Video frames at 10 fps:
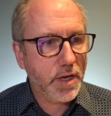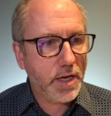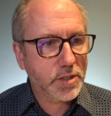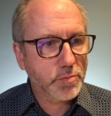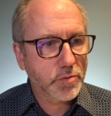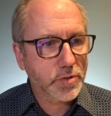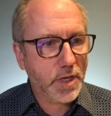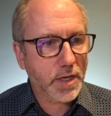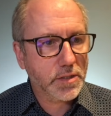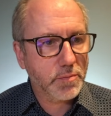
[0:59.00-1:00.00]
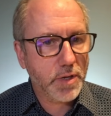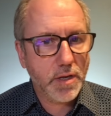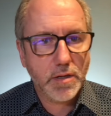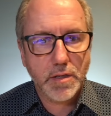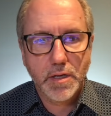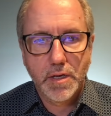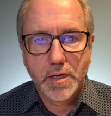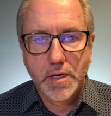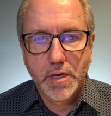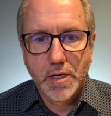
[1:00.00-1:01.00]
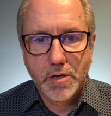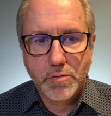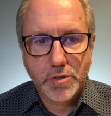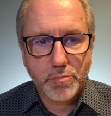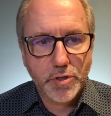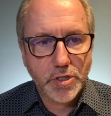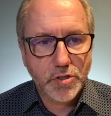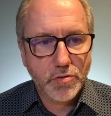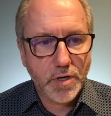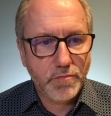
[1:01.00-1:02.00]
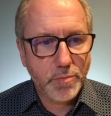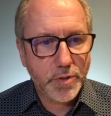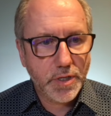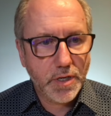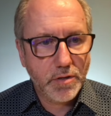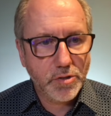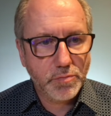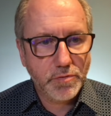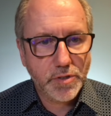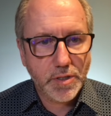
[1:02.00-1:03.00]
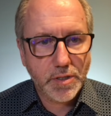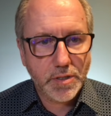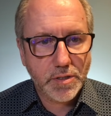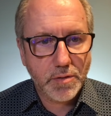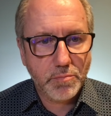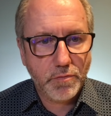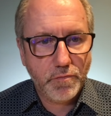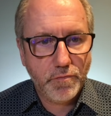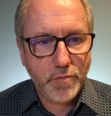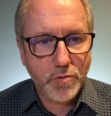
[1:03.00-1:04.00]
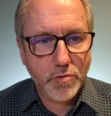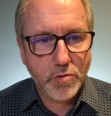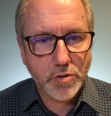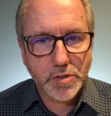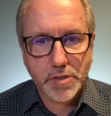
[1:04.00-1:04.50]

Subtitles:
Export XML, which I'm pretty sure everybody knows we've seen done before, to